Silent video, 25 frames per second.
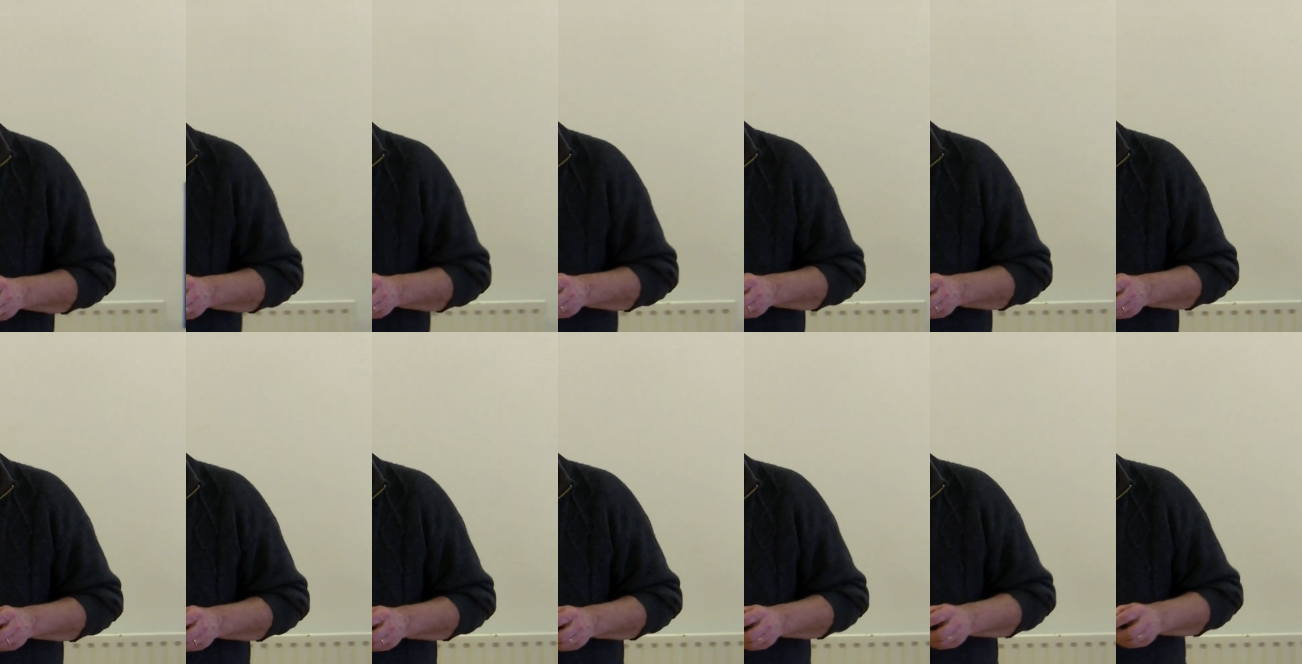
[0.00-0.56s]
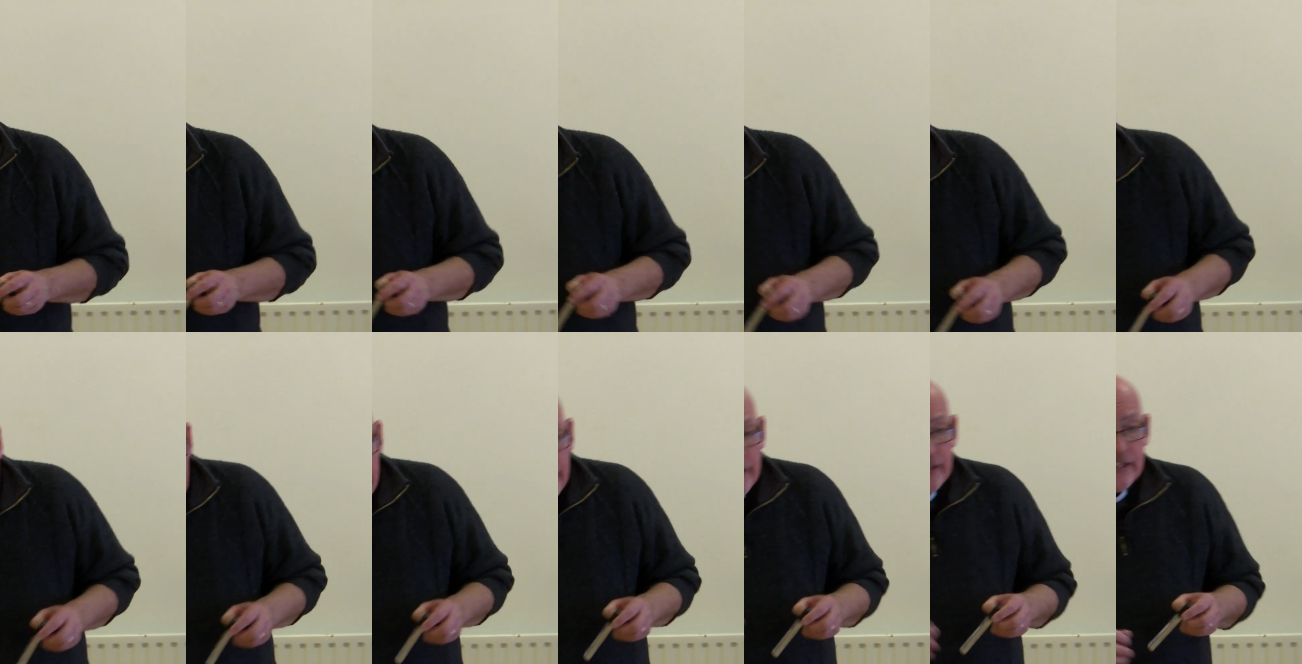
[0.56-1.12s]
Uh, one
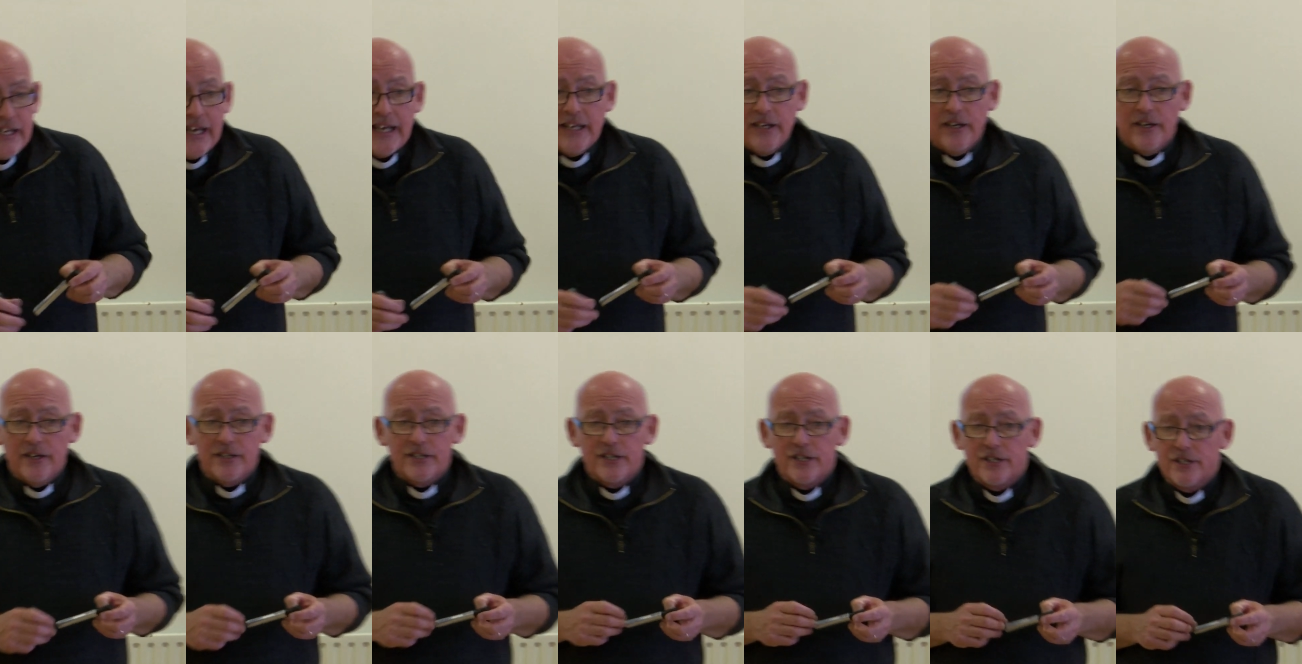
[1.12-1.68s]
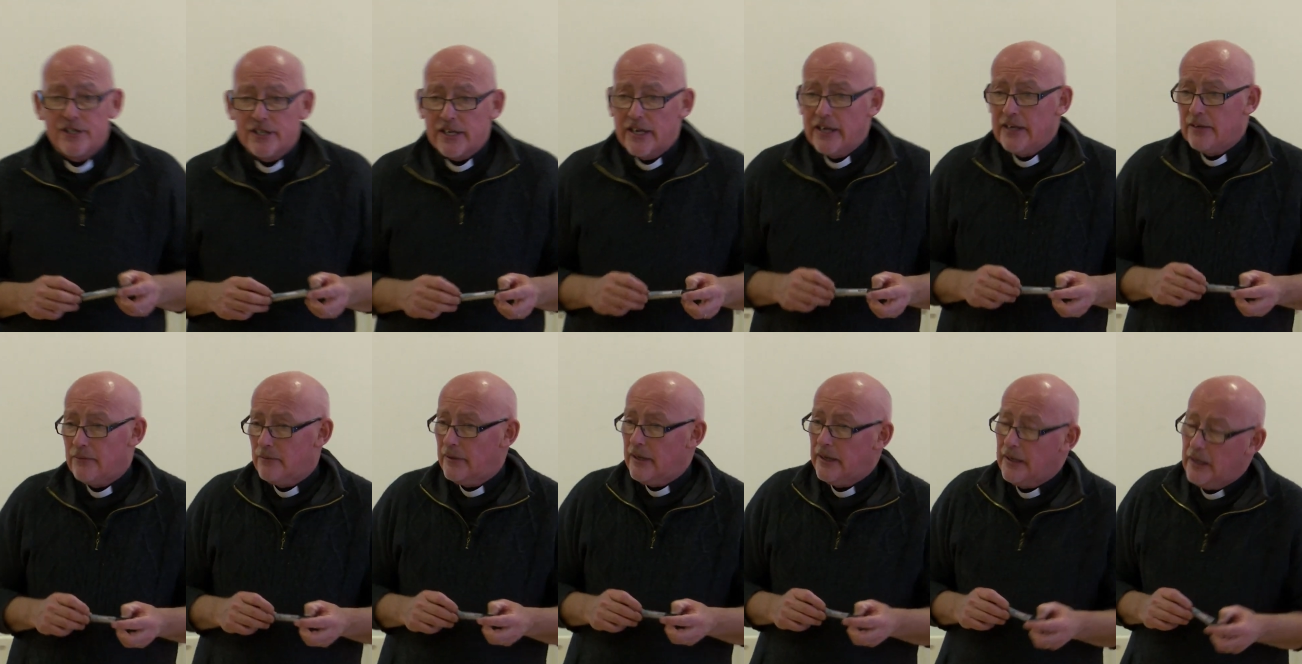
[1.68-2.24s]
of the teenagers, uh,
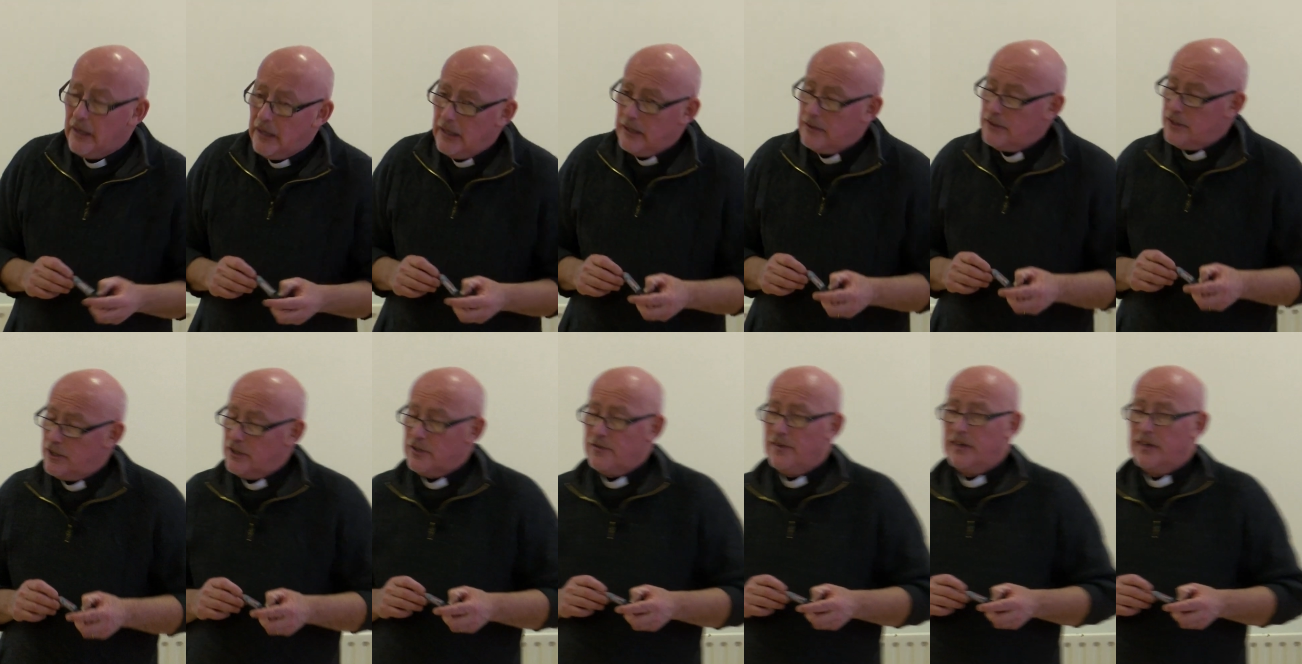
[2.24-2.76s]
uh he's just